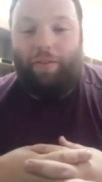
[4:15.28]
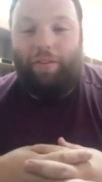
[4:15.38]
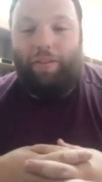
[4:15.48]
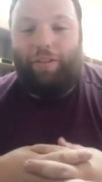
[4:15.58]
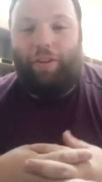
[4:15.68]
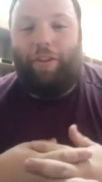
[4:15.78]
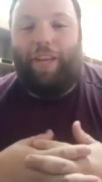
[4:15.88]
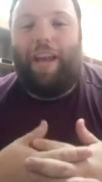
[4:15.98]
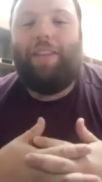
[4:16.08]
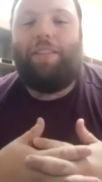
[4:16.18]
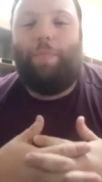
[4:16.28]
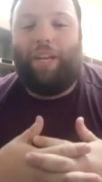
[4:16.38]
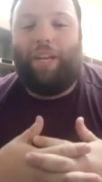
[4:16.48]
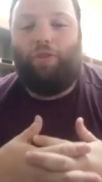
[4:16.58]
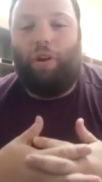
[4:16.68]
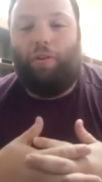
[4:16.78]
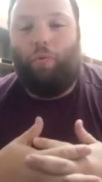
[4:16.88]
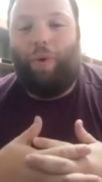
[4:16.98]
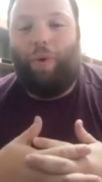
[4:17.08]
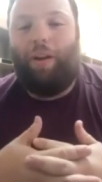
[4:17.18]
So, like, that's the biggest struggle
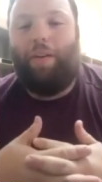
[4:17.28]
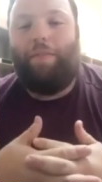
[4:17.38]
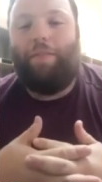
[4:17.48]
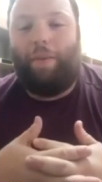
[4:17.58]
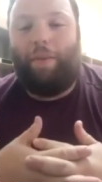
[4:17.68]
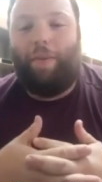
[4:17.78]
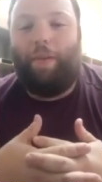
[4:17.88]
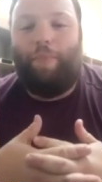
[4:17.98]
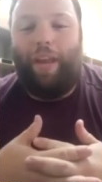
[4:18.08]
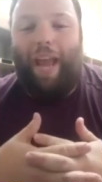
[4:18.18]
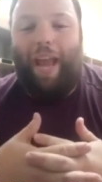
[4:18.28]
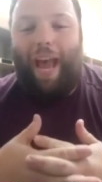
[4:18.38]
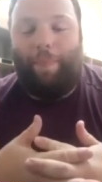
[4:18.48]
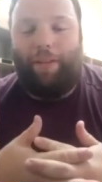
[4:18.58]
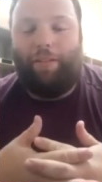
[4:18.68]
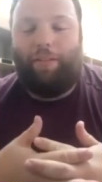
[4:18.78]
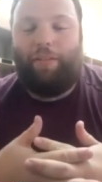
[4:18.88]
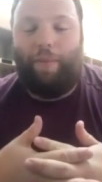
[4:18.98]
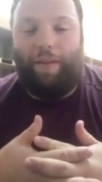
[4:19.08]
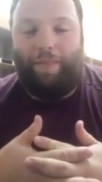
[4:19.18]
where if something big happens
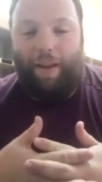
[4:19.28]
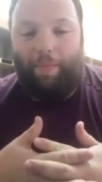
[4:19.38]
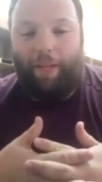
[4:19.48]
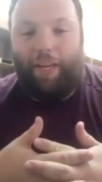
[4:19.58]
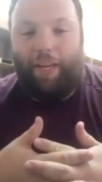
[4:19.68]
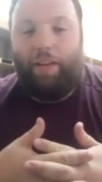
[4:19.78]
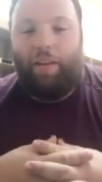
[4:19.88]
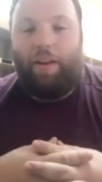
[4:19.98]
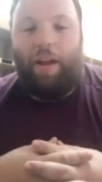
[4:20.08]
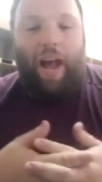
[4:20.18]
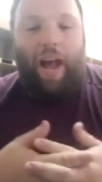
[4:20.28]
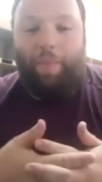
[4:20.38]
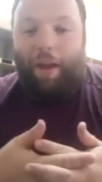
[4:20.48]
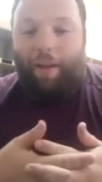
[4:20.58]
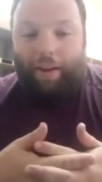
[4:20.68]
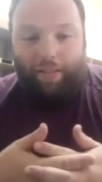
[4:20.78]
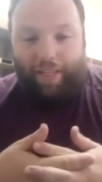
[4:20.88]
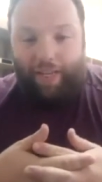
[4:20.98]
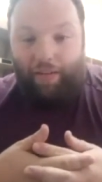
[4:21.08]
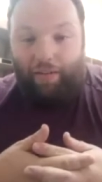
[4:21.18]
to my family, I'm not there to see
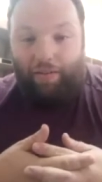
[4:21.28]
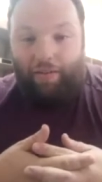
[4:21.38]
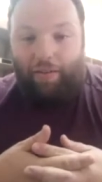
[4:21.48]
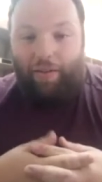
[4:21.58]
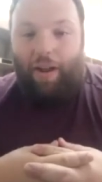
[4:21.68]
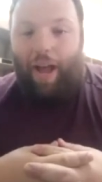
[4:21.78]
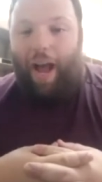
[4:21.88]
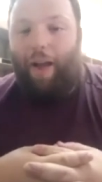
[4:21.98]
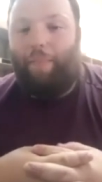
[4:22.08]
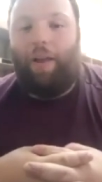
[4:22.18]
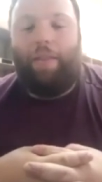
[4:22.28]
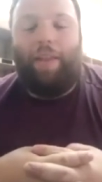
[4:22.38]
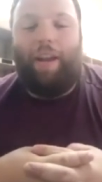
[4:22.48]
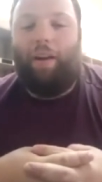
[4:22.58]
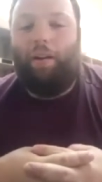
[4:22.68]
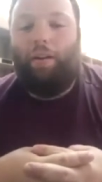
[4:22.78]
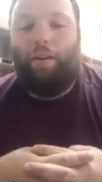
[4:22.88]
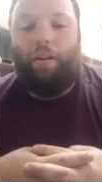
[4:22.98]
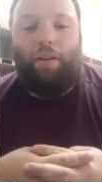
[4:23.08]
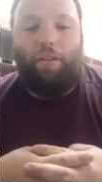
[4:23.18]
it. I'm not there
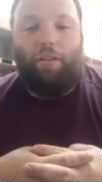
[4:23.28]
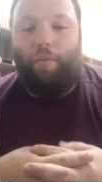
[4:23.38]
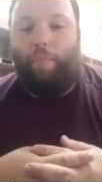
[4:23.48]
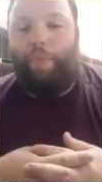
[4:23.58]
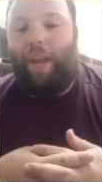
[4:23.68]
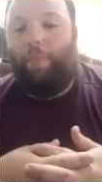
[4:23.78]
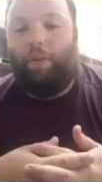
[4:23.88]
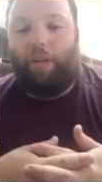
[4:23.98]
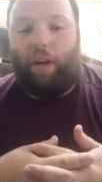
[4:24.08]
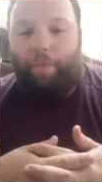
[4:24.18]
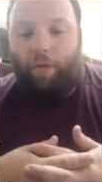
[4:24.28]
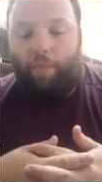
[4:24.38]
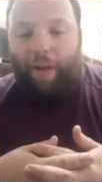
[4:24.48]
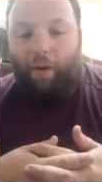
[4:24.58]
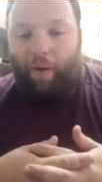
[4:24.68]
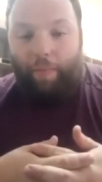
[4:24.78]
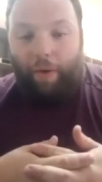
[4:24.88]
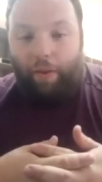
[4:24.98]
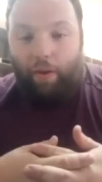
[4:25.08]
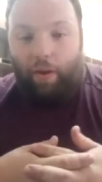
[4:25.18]
to be able to comfort my
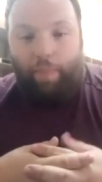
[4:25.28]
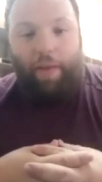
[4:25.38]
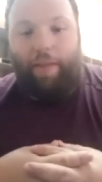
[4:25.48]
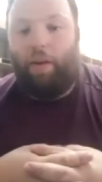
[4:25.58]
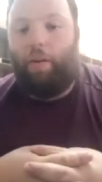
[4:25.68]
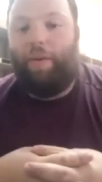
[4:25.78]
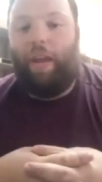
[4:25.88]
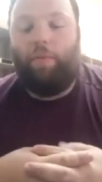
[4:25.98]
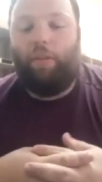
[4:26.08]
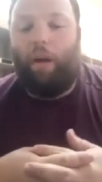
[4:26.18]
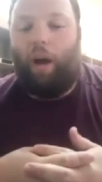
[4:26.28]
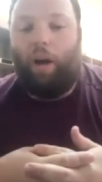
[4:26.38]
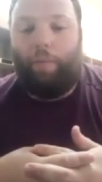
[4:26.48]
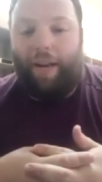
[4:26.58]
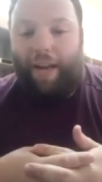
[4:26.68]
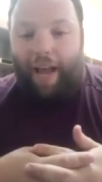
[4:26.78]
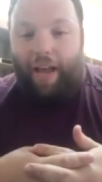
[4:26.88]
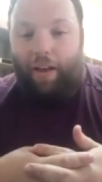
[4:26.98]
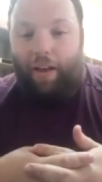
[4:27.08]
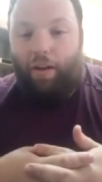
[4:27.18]
grandmother. I'm not there to be able to hug my
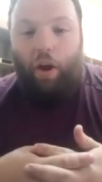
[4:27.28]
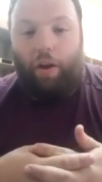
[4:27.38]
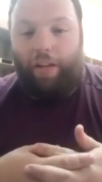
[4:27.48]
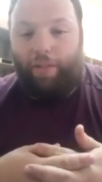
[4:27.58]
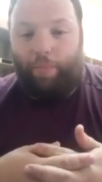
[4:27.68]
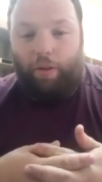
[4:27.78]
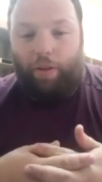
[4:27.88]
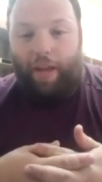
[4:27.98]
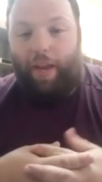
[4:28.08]
dad on his birthday.